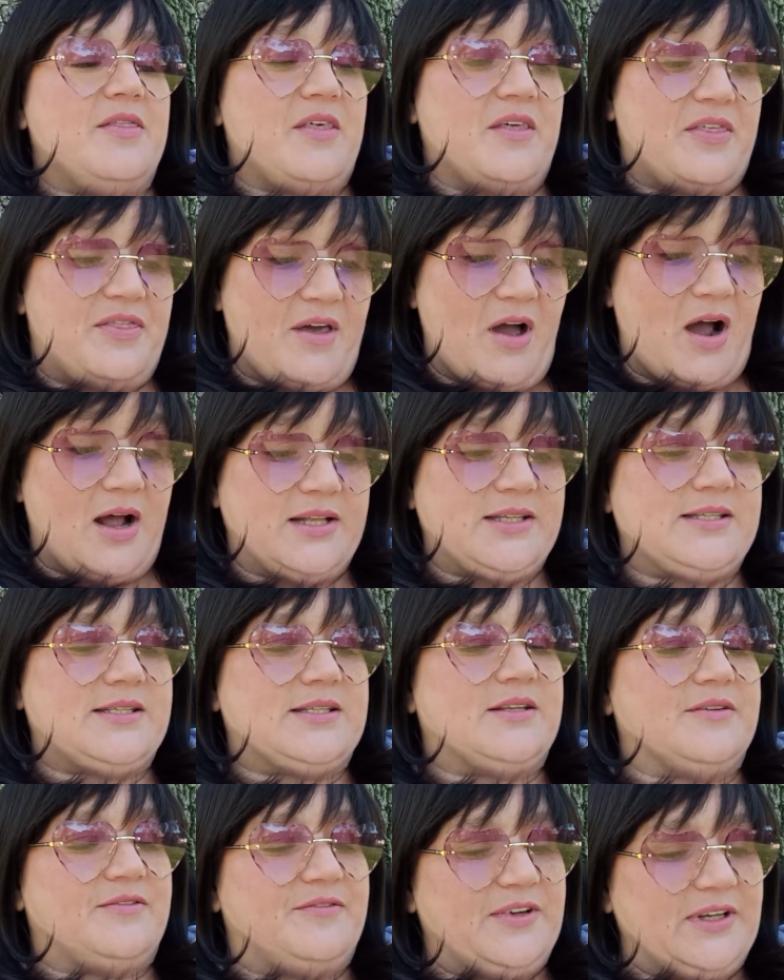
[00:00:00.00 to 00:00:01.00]
the
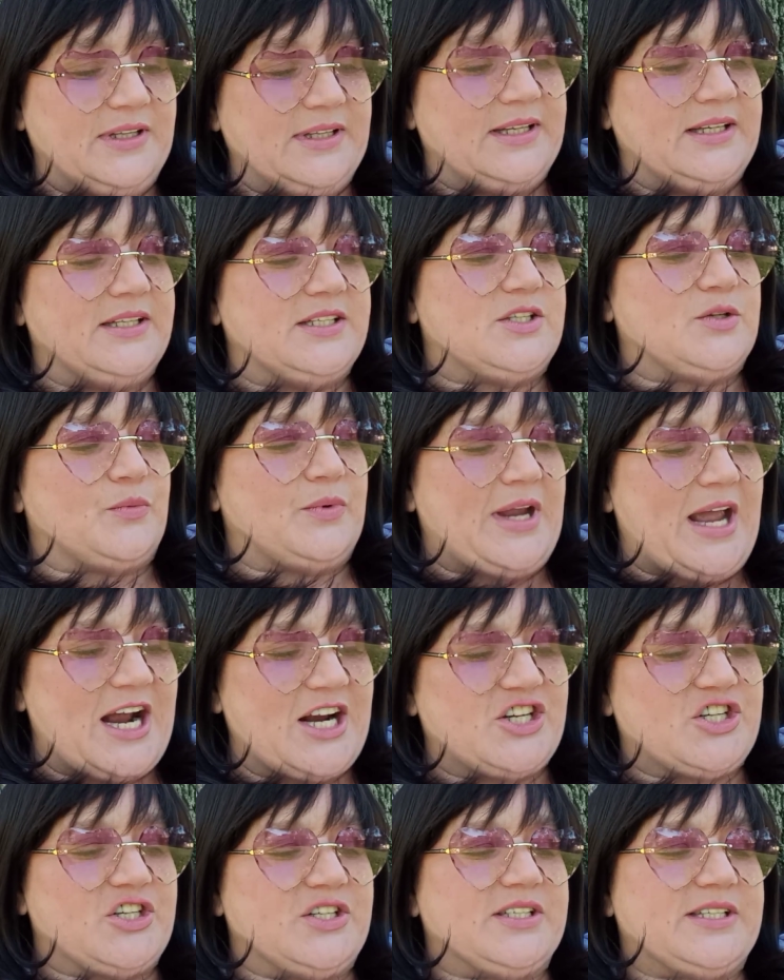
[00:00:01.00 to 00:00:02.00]
thoughts, the feelings, the
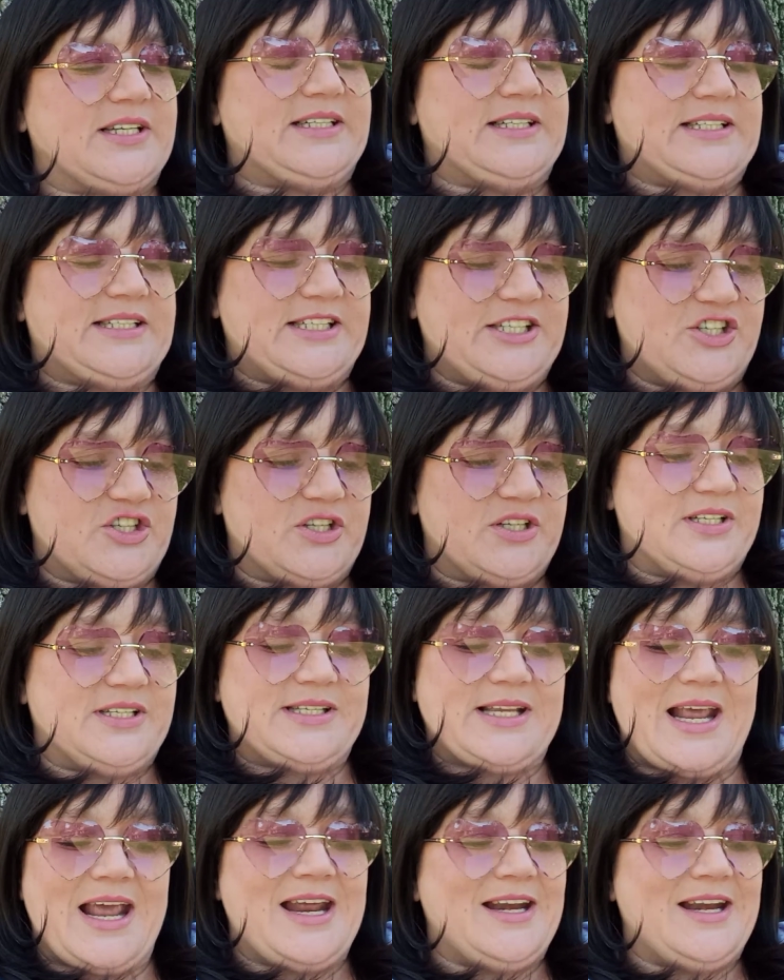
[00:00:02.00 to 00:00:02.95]
reactions, and decisions,